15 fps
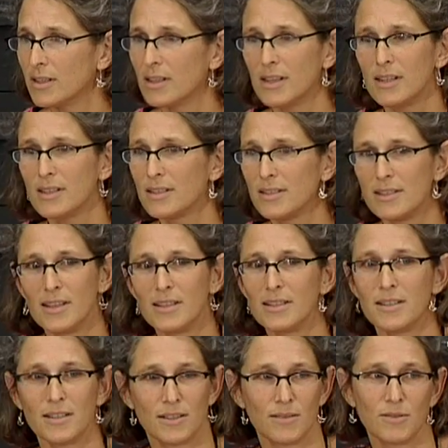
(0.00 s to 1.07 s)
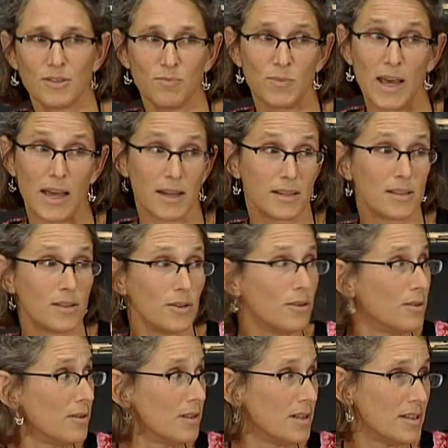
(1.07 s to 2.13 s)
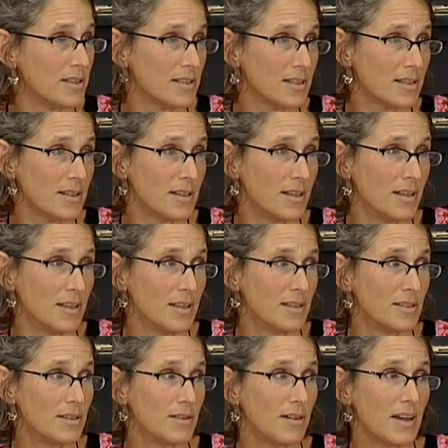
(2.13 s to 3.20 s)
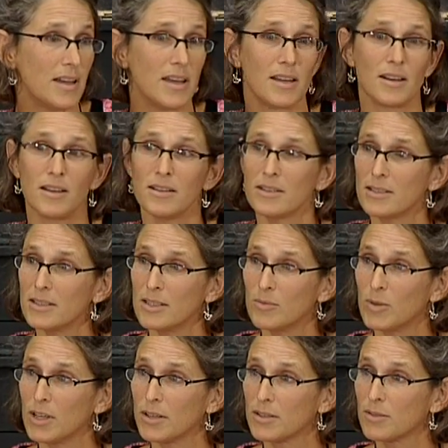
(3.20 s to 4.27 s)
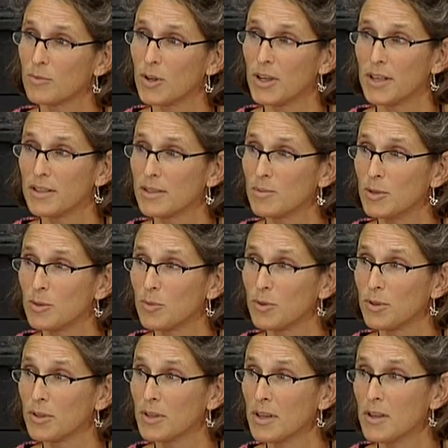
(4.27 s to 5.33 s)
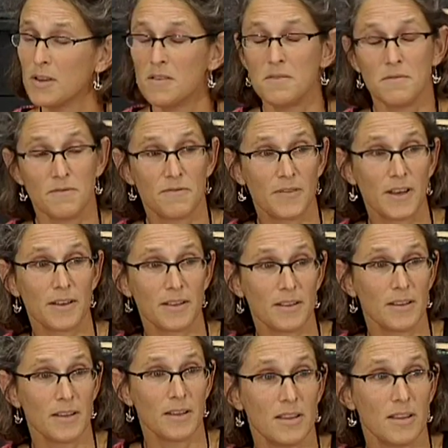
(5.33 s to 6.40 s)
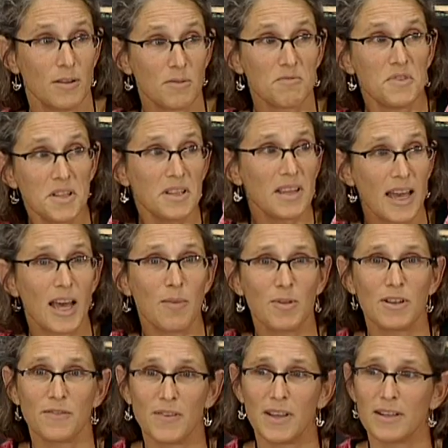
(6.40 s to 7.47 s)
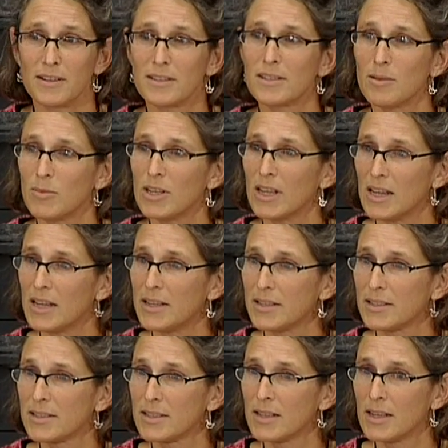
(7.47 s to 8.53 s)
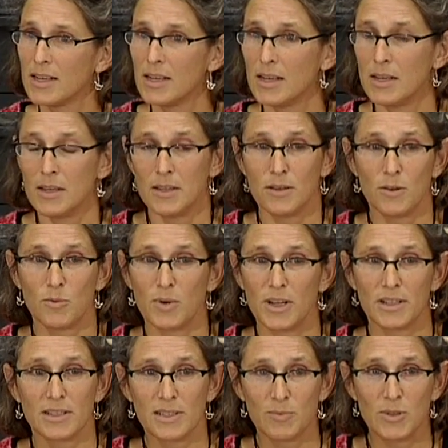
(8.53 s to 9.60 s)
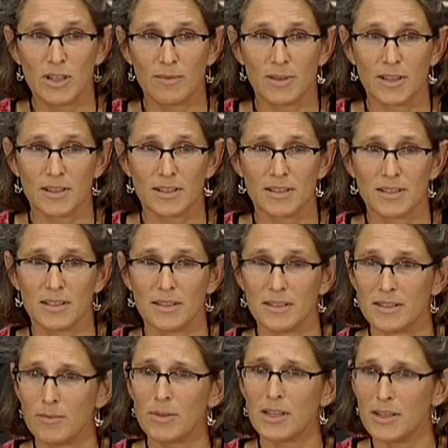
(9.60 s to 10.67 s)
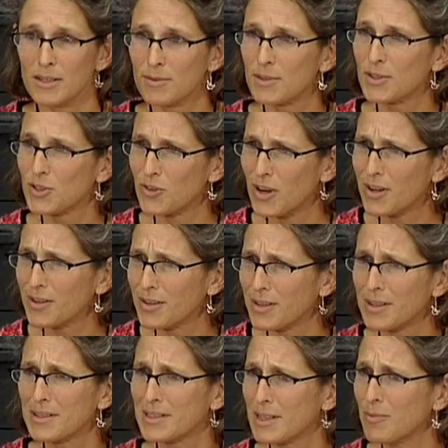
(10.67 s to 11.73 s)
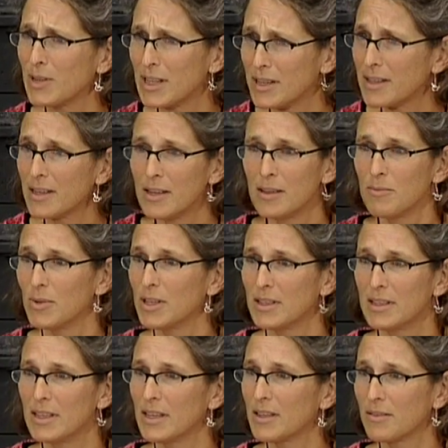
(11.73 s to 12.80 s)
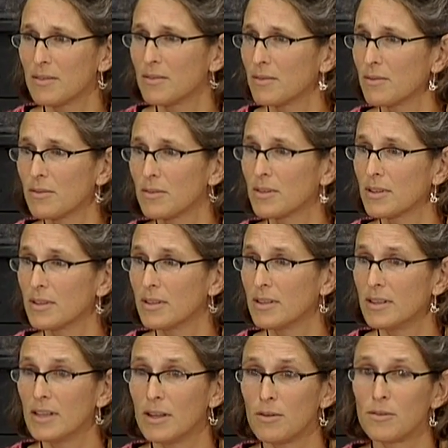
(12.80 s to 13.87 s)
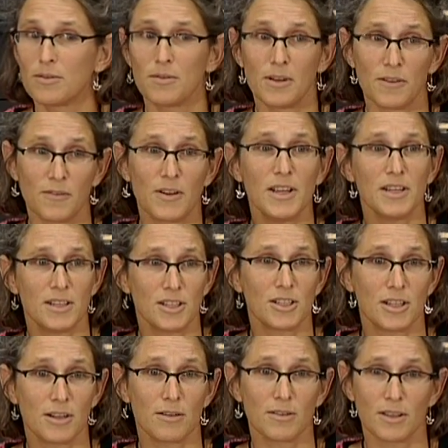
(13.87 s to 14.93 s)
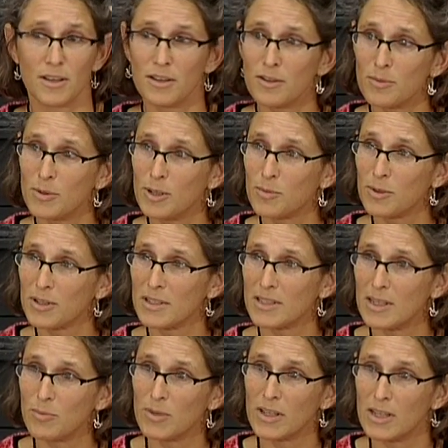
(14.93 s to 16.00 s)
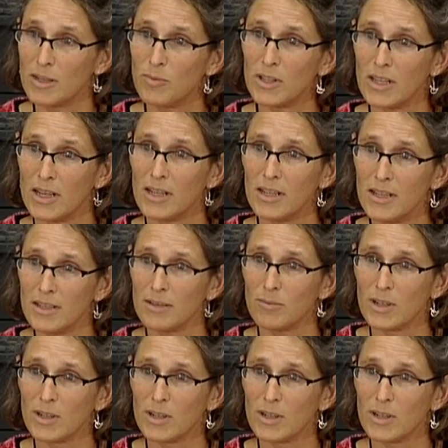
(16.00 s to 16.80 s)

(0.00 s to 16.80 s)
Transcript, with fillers: They didn't send it back to the whole list. So I had all these emails from all these people who felt they were really happy to find out somebody else, you know, wanted to speak about this, and somebody else was struggling, and somebody else, but they they were afraid to share it with other people because they'd been keeping that hidden.